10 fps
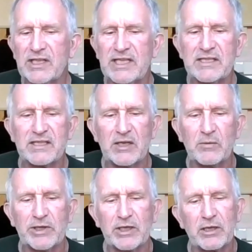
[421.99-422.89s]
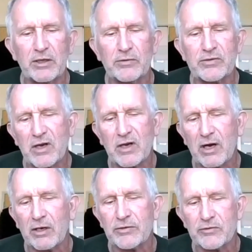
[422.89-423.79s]
uneasily when the closed
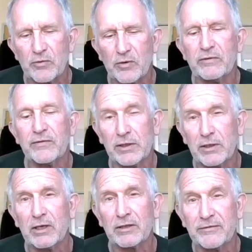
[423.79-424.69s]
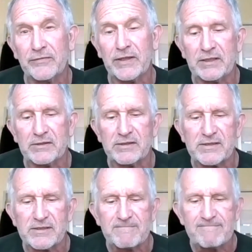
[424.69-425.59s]
cars drove along the
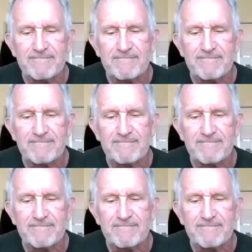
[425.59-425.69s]
fields.